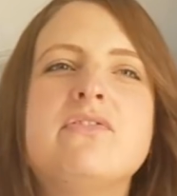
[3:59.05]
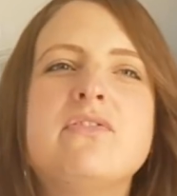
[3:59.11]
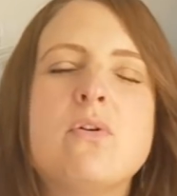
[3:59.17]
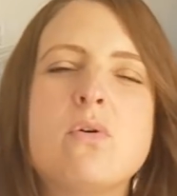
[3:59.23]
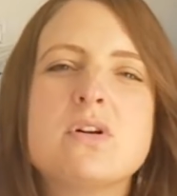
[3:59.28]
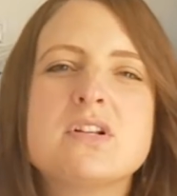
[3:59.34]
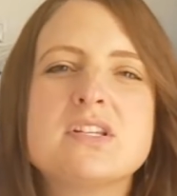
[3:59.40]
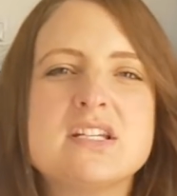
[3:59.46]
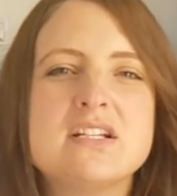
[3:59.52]

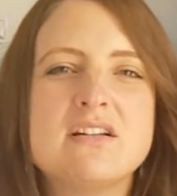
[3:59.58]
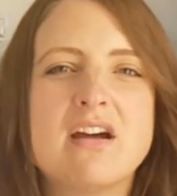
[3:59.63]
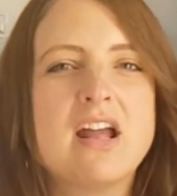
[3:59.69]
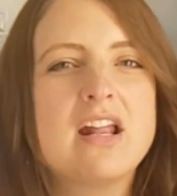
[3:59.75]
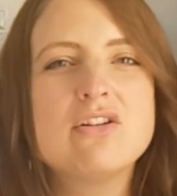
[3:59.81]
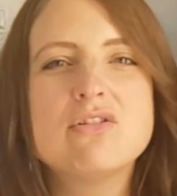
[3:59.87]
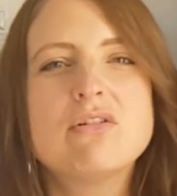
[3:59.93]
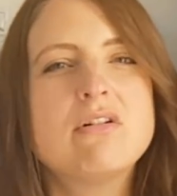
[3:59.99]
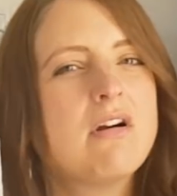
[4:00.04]

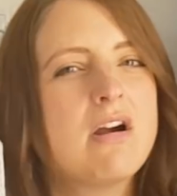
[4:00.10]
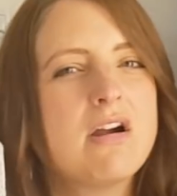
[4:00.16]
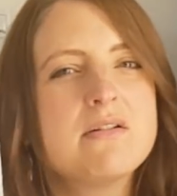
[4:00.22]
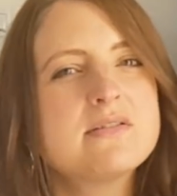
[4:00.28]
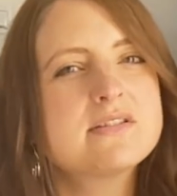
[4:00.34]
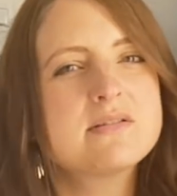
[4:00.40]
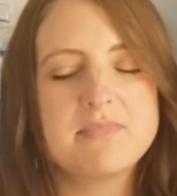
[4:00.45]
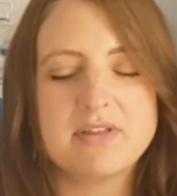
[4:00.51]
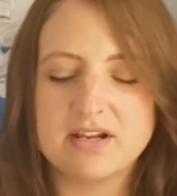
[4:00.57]

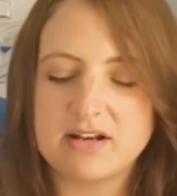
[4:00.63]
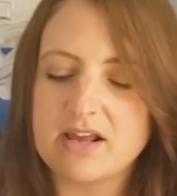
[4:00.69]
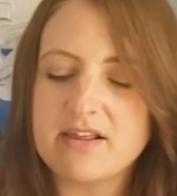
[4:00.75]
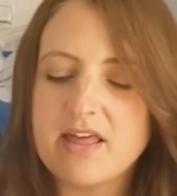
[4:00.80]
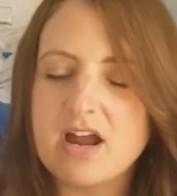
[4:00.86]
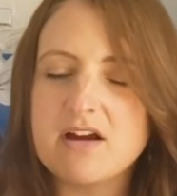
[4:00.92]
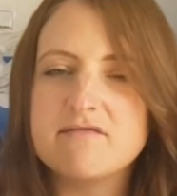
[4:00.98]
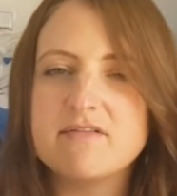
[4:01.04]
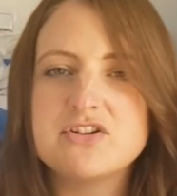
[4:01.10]
€49, something like
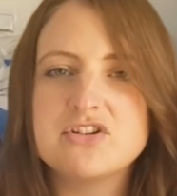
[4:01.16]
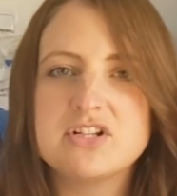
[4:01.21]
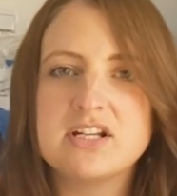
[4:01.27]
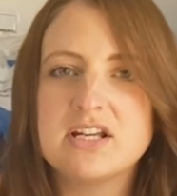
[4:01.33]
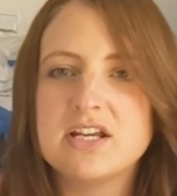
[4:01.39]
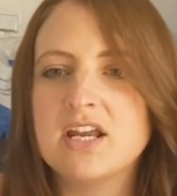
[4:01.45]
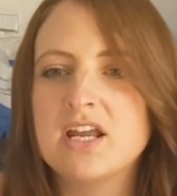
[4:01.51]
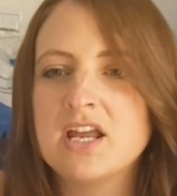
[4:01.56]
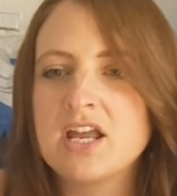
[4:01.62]
that
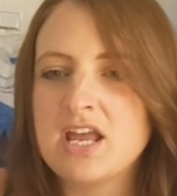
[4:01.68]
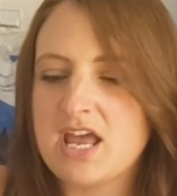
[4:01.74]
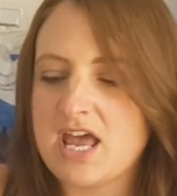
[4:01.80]
originally,